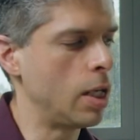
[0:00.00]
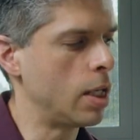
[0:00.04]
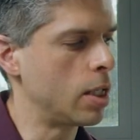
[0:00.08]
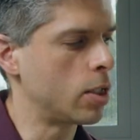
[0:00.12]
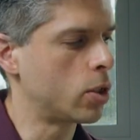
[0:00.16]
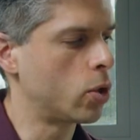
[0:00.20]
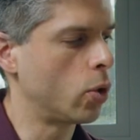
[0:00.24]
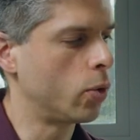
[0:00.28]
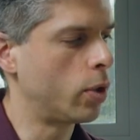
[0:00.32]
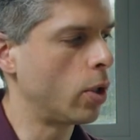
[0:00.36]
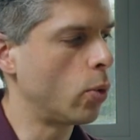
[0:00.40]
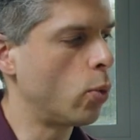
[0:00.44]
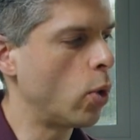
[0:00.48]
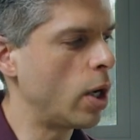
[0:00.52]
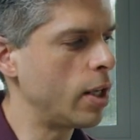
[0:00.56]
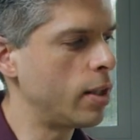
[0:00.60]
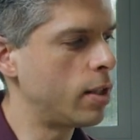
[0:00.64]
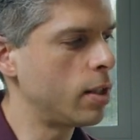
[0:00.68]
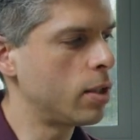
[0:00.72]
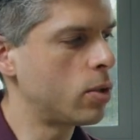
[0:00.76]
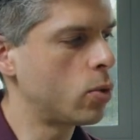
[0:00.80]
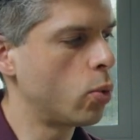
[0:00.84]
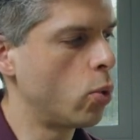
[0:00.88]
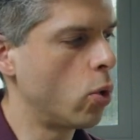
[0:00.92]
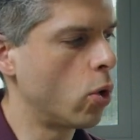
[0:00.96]
So the way
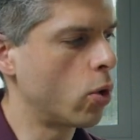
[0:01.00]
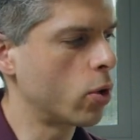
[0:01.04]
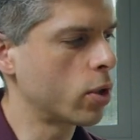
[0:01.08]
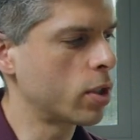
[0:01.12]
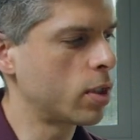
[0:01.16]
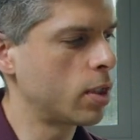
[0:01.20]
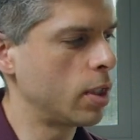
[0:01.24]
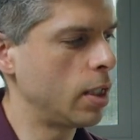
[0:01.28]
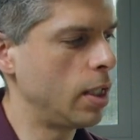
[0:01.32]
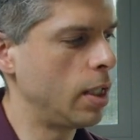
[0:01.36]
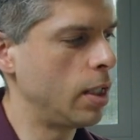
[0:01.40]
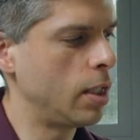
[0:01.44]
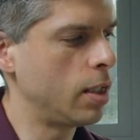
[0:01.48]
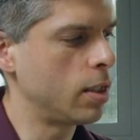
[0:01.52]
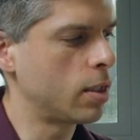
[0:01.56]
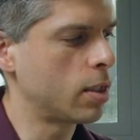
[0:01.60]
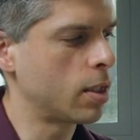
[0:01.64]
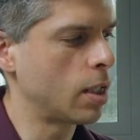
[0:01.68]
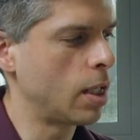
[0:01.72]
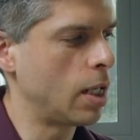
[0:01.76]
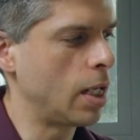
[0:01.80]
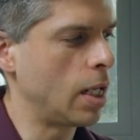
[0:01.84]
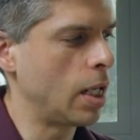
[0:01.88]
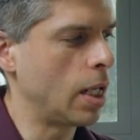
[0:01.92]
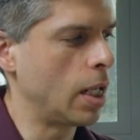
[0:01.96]
this works is
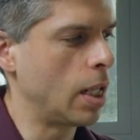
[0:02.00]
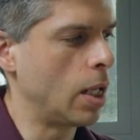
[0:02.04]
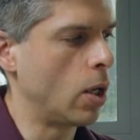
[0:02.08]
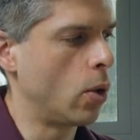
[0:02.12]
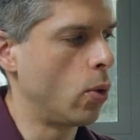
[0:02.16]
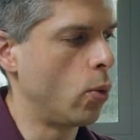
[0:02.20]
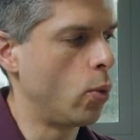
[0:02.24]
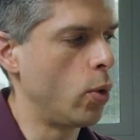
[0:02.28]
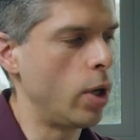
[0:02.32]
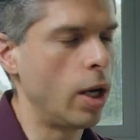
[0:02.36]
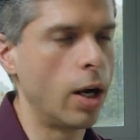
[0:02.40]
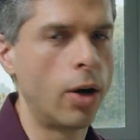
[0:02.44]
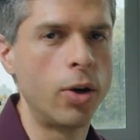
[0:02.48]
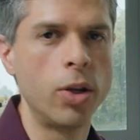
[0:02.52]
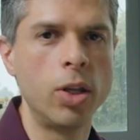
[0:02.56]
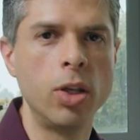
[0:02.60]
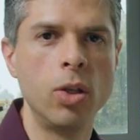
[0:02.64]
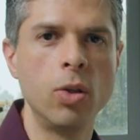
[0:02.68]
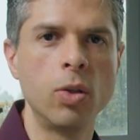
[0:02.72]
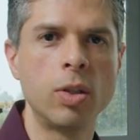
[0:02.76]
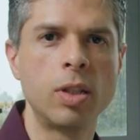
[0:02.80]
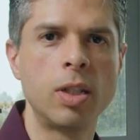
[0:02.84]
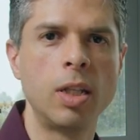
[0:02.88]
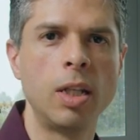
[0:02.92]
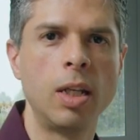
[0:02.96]
we are
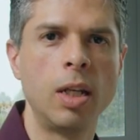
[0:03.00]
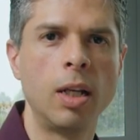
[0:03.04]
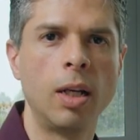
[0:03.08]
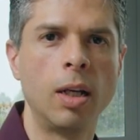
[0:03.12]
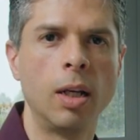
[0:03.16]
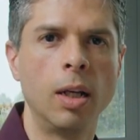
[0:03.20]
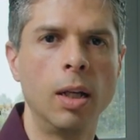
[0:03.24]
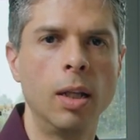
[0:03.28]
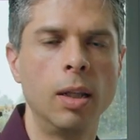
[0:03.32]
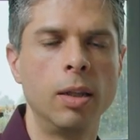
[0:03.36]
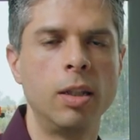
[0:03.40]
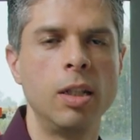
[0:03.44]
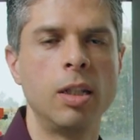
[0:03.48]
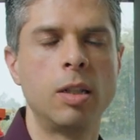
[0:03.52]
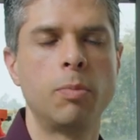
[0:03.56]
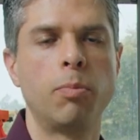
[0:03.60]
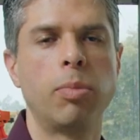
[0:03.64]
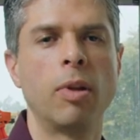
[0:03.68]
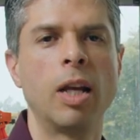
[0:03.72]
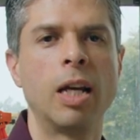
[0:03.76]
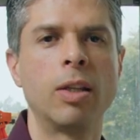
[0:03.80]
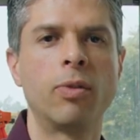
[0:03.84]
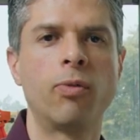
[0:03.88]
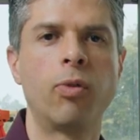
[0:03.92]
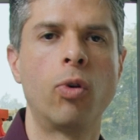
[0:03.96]
using this
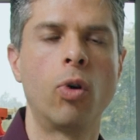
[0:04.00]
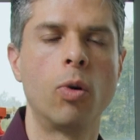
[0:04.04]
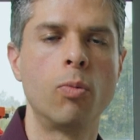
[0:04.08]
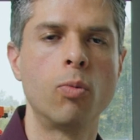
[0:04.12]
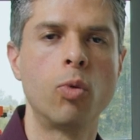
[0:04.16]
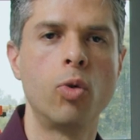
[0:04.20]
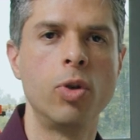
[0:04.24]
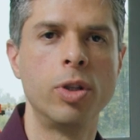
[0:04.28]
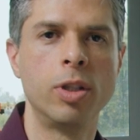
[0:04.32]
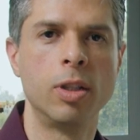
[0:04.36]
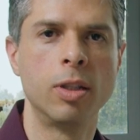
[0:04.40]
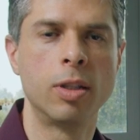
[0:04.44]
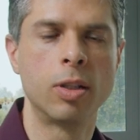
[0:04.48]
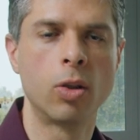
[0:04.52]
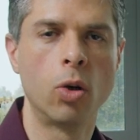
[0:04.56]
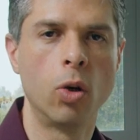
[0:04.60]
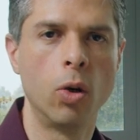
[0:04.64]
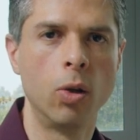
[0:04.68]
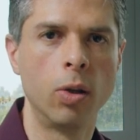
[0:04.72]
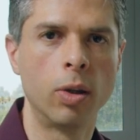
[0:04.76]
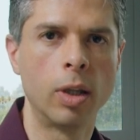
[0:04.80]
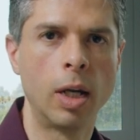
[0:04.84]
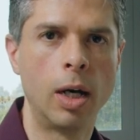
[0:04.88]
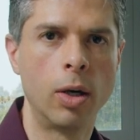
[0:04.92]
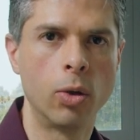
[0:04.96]
platform which is
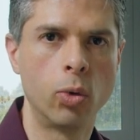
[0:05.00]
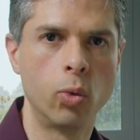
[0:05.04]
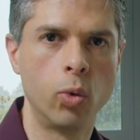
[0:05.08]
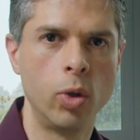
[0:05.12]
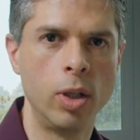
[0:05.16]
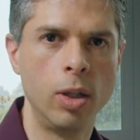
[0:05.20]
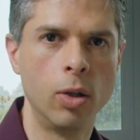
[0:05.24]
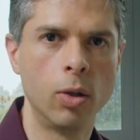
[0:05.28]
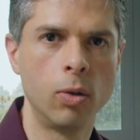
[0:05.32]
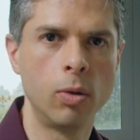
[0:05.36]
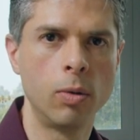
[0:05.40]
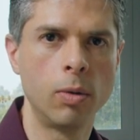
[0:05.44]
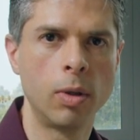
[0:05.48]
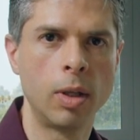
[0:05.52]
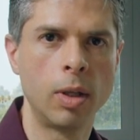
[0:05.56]
called Arduino.